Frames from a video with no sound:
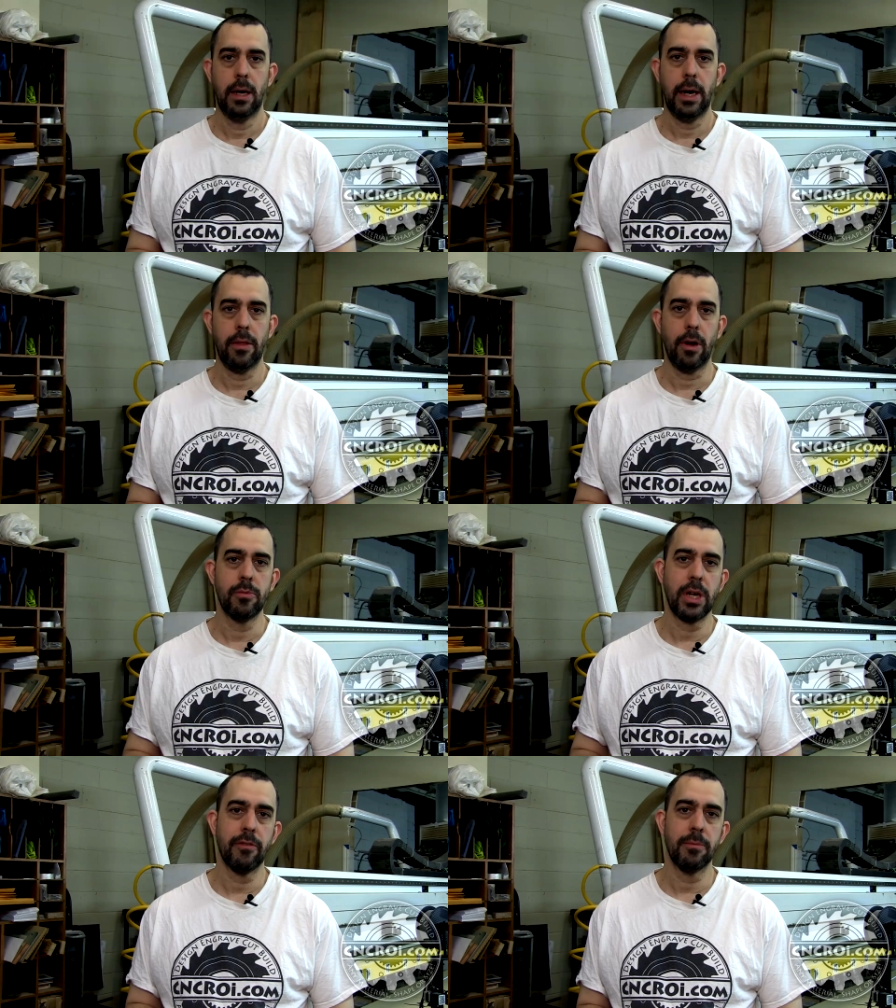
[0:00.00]
Hi there,
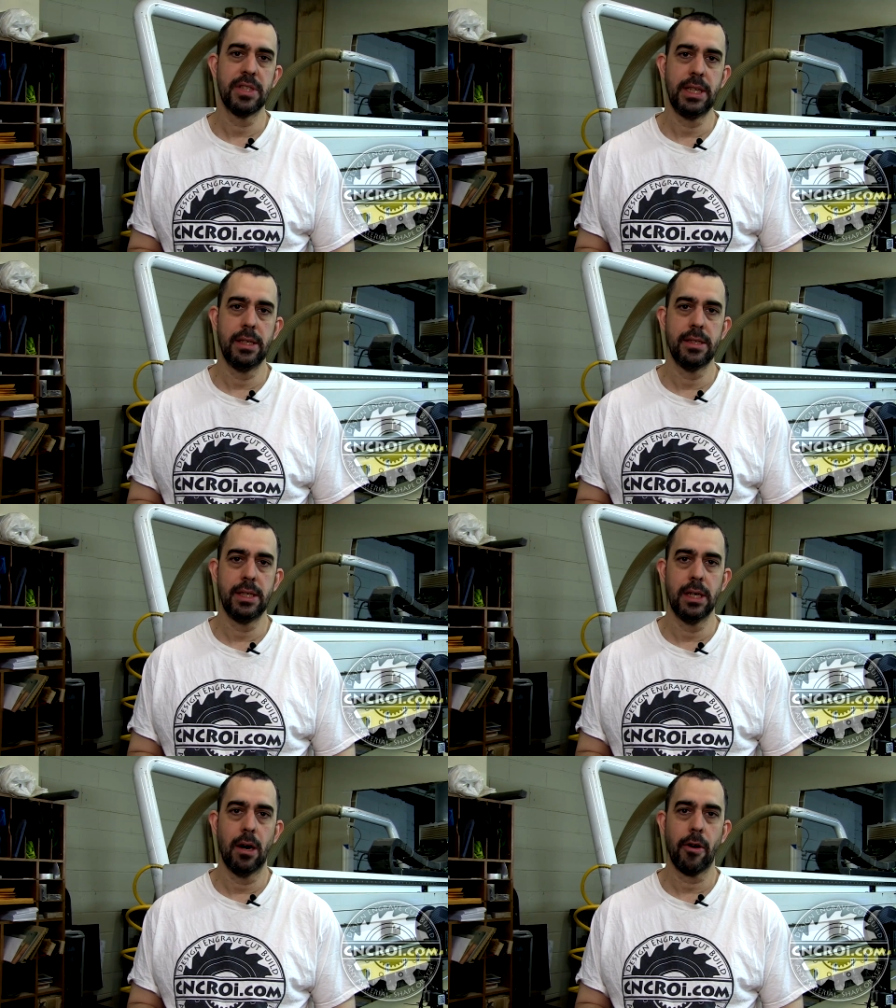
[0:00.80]
I'm John from
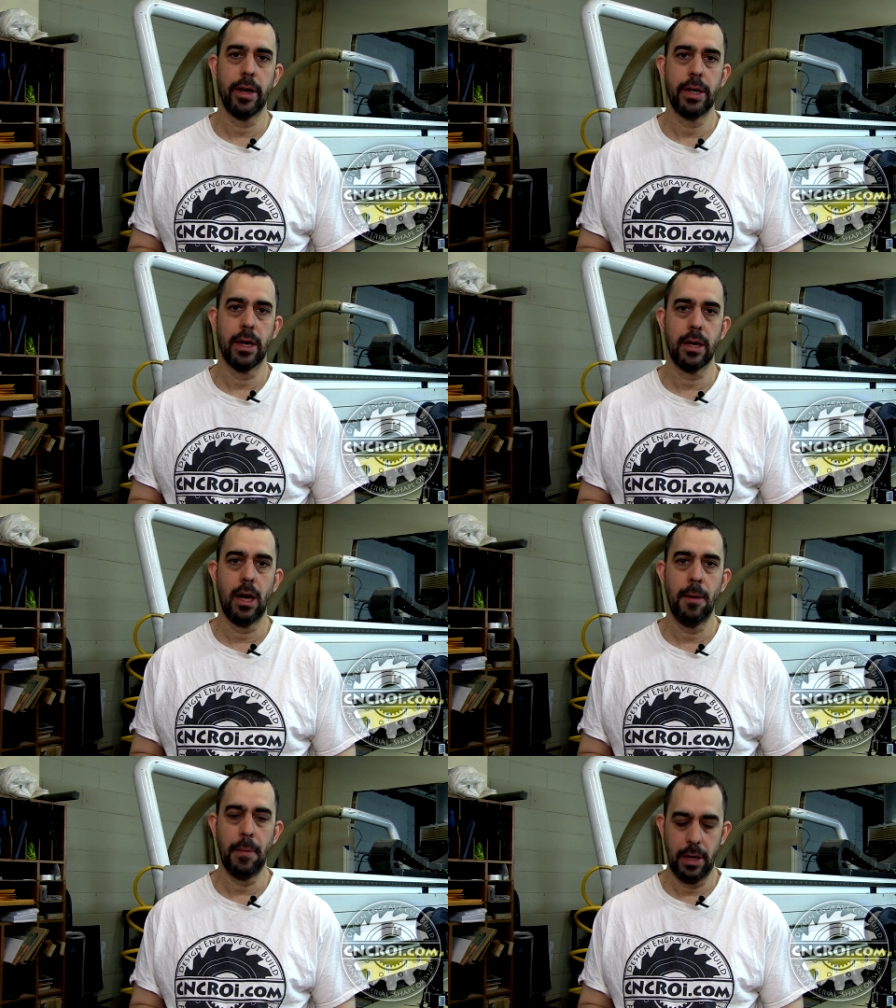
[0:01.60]

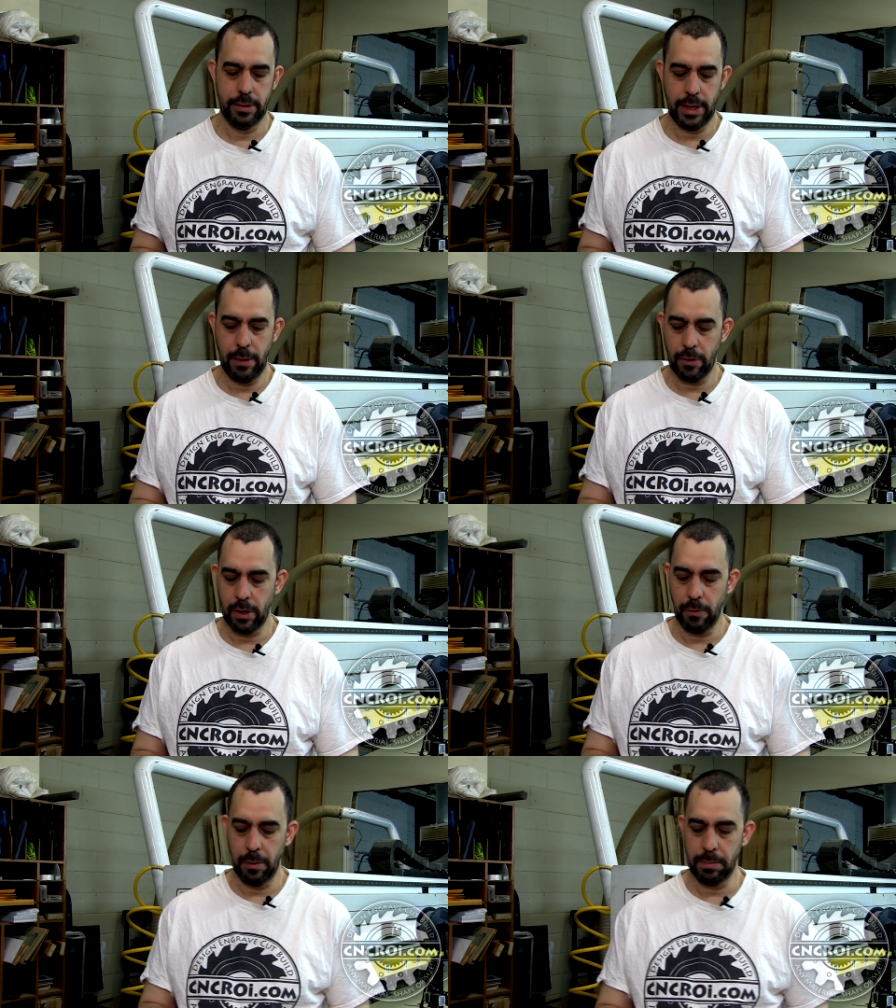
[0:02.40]
CNCKing.com, and today we're
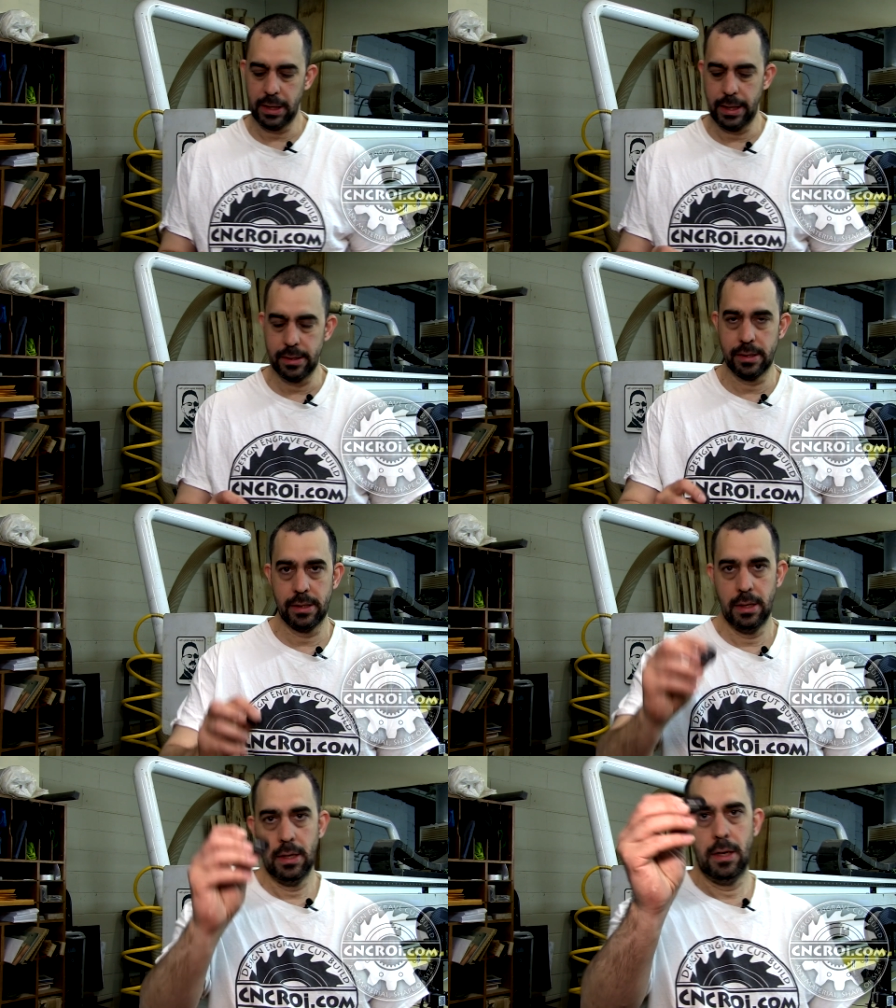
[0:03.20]
going to
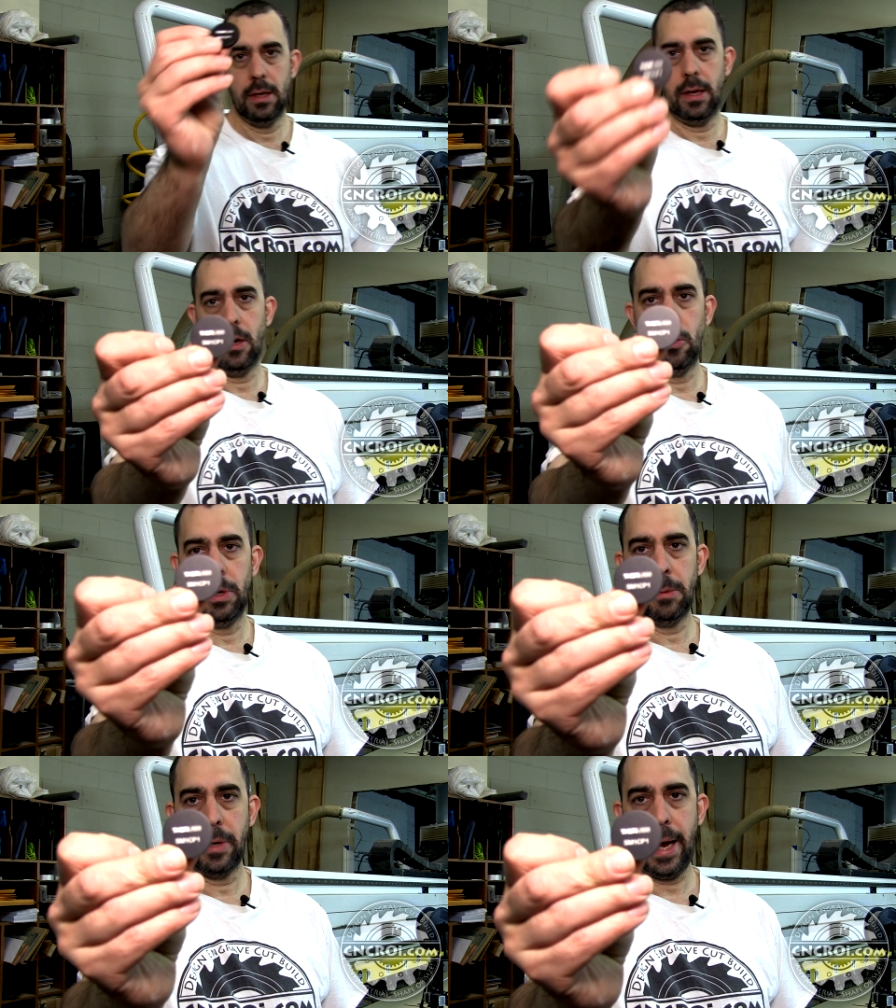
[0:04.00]
replace
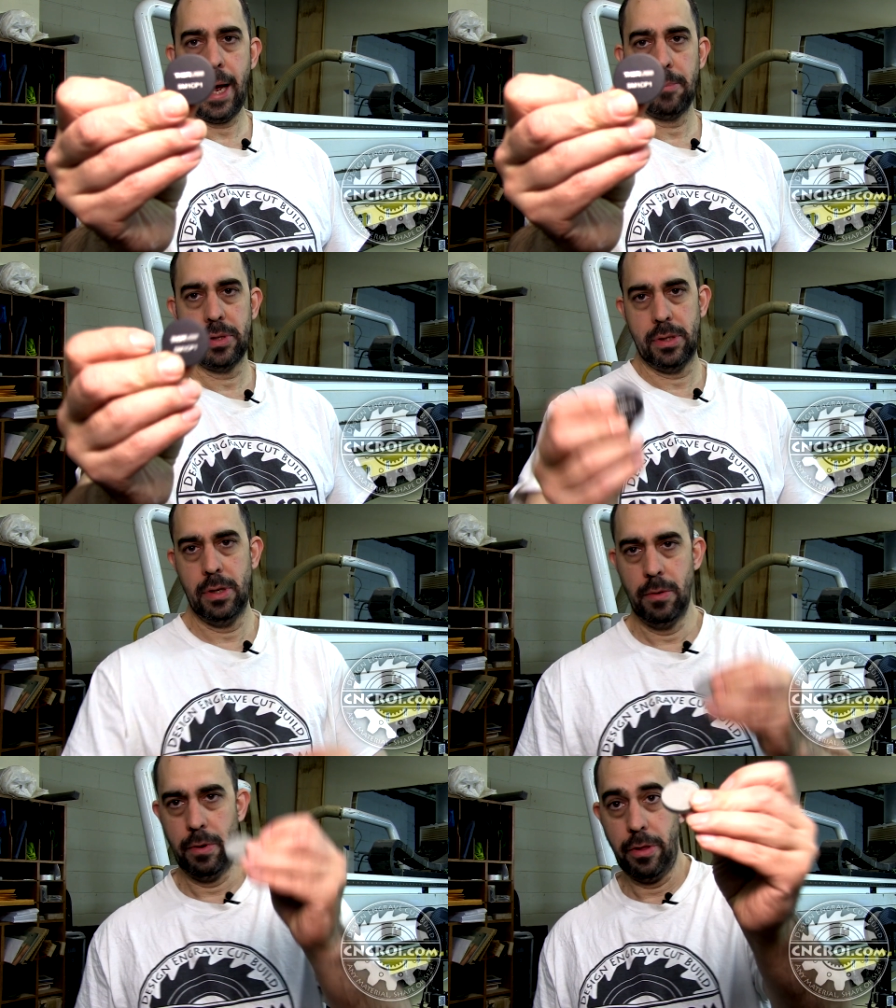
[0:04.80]
aluminum caps
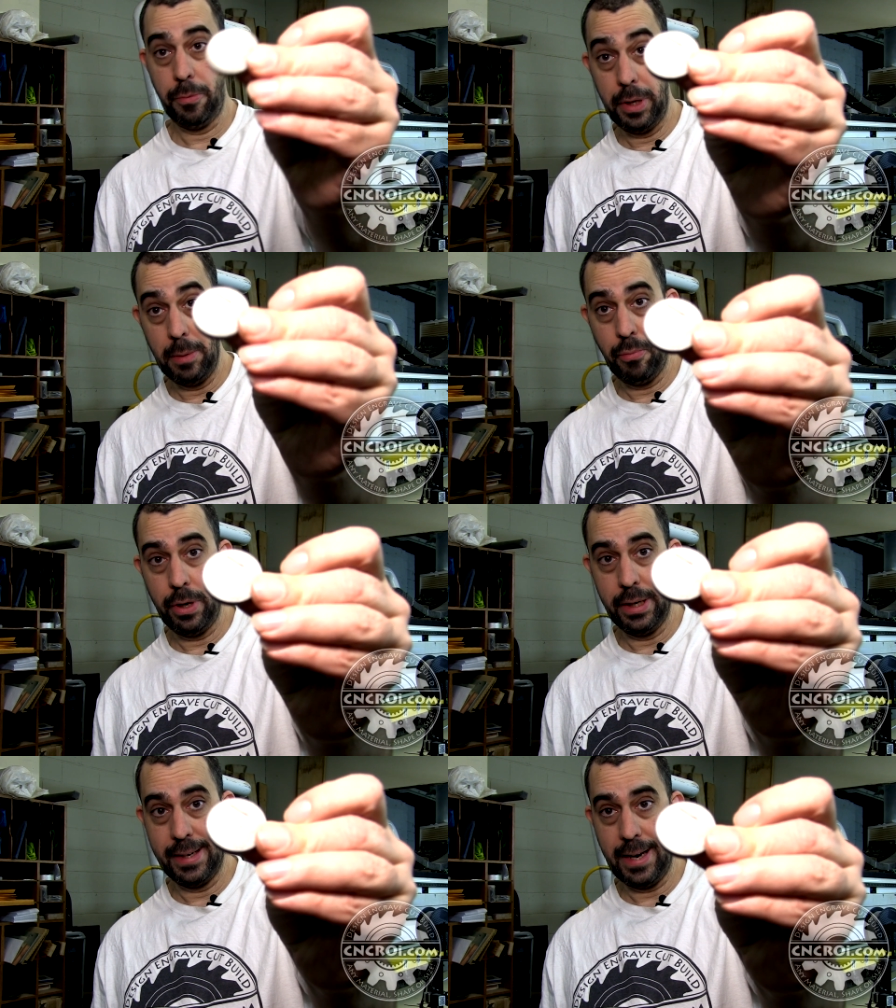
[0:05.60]
with 3D
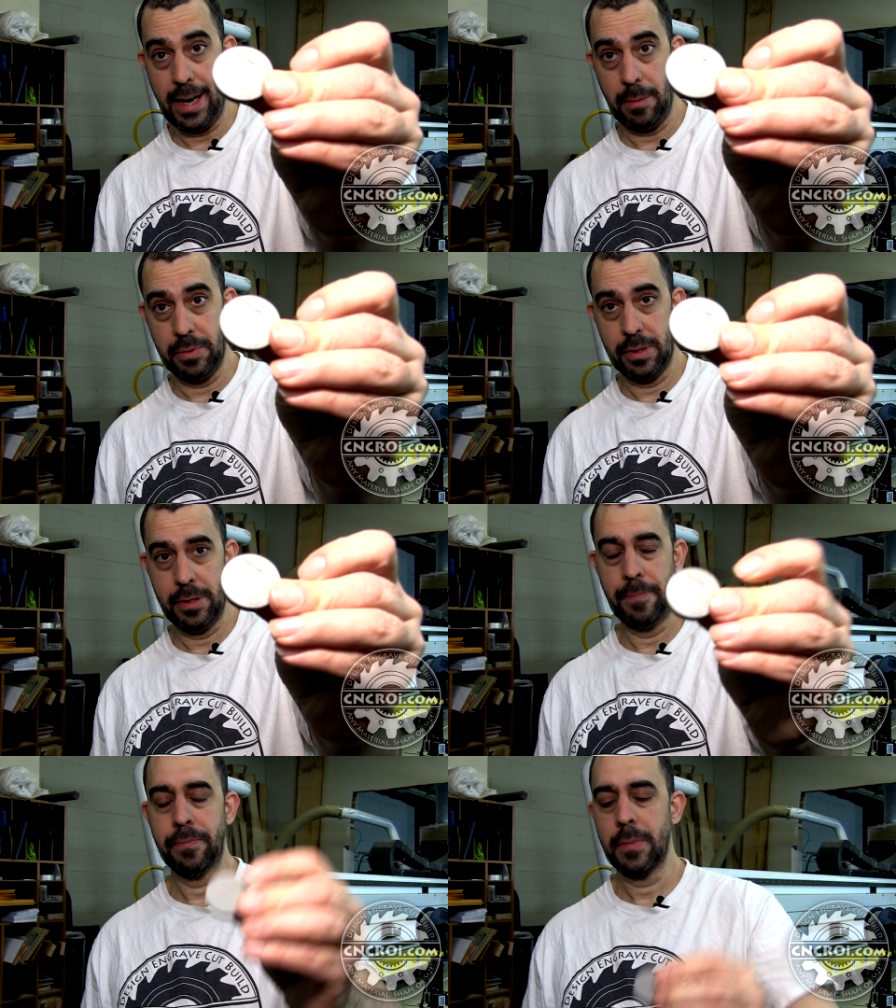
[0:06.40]
printed caps.